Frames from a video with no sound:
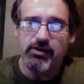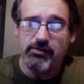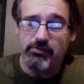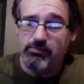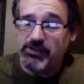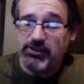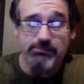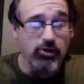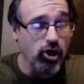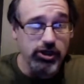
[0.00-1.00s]
make this
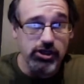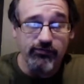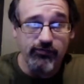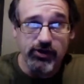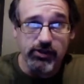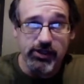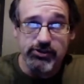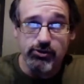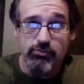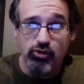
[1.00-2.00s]
part of your funnel as
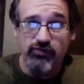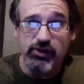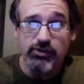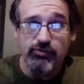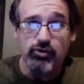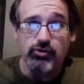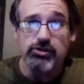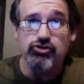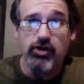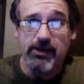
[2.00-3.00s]
they're moving through
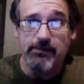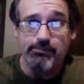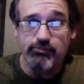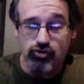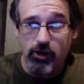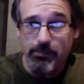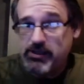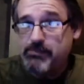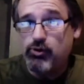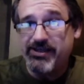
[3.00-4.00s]
to draw
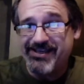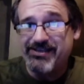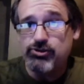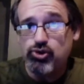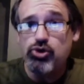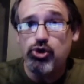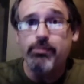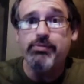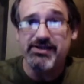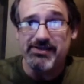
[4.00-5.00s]
people into your
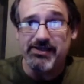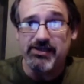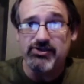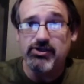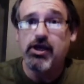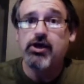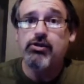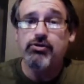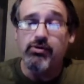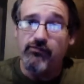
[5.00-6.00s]
business
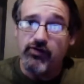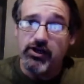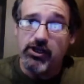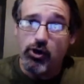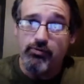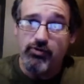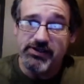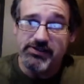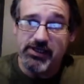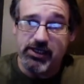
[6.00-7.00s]
through a video
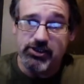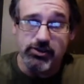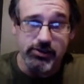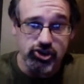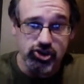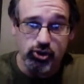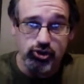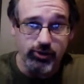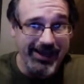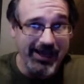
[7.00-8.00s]
presentation that shows
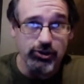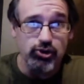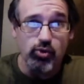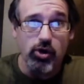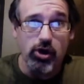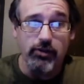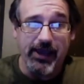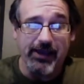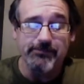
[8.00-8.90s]
you how to do all that.